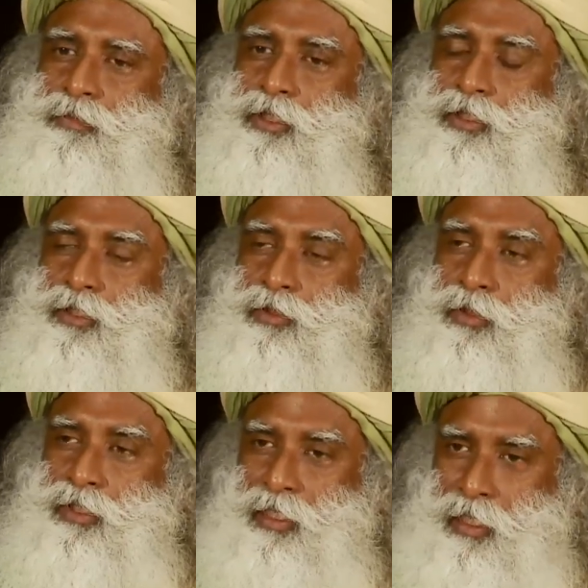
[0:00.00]
It is
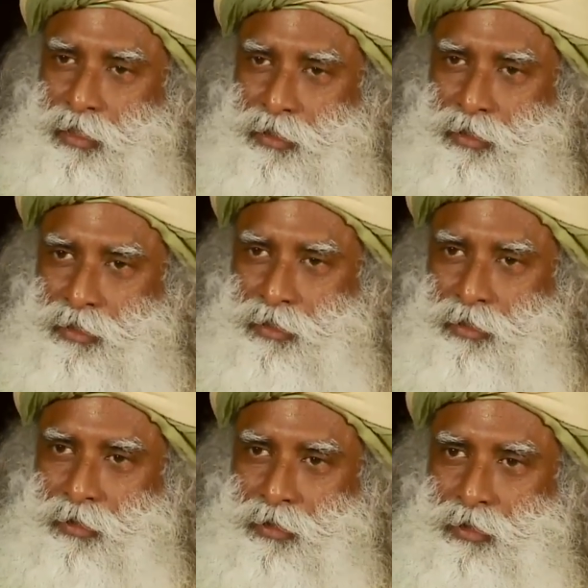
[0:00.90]
your intellect
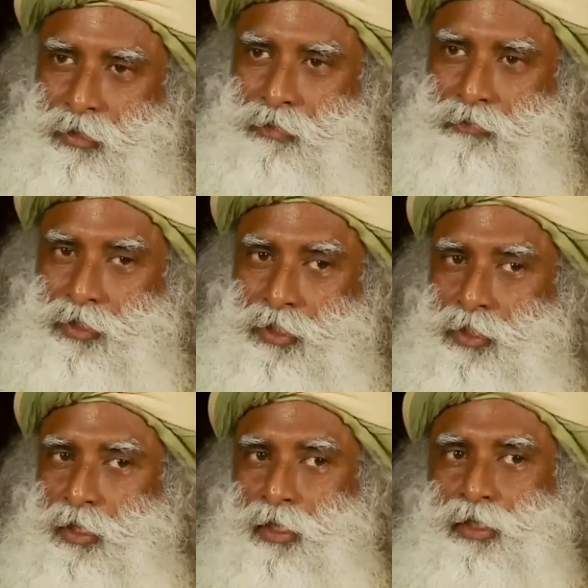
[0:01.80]
which
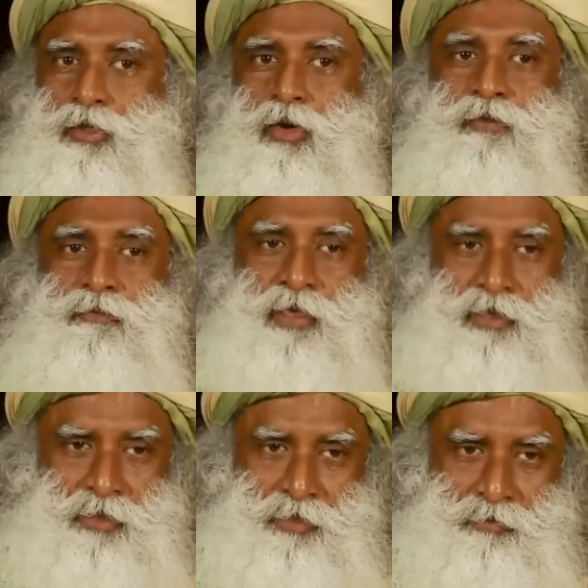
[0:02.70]
has created
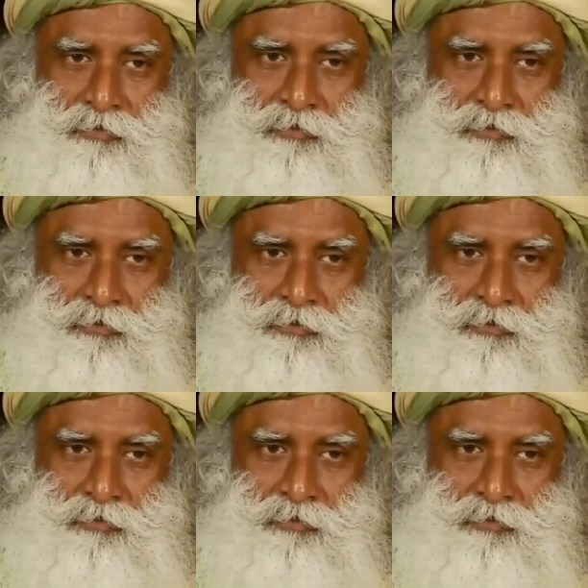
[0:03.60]
conflict.